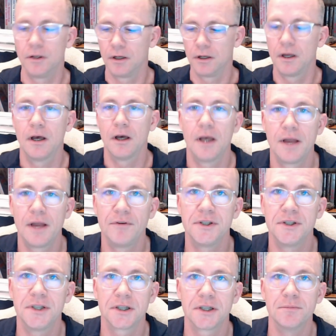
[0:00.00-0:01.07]
every
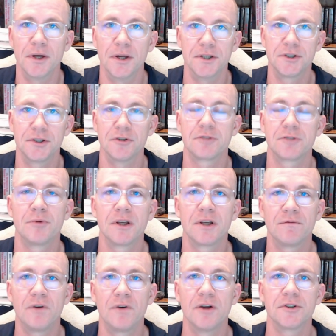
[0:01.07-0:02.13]
6 months. So spring
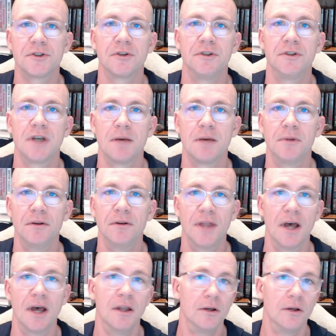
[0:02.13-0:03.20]
and fall is a good time to do
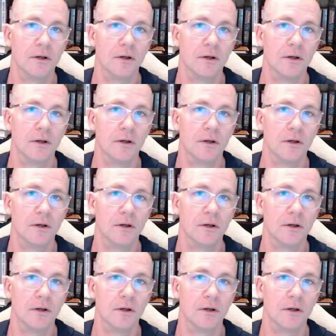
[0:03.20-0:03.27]
that.